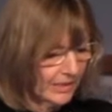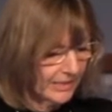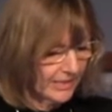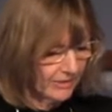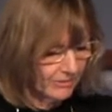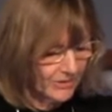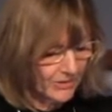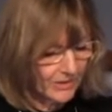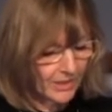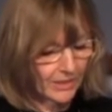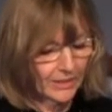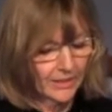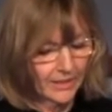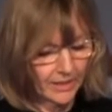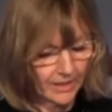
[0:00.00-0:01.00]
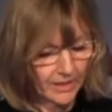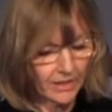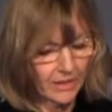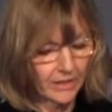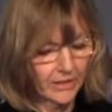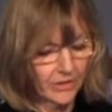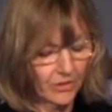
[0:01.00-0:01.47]
And he was saying,
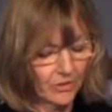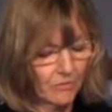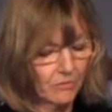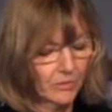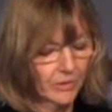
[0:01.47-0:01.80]
Yeah, I know.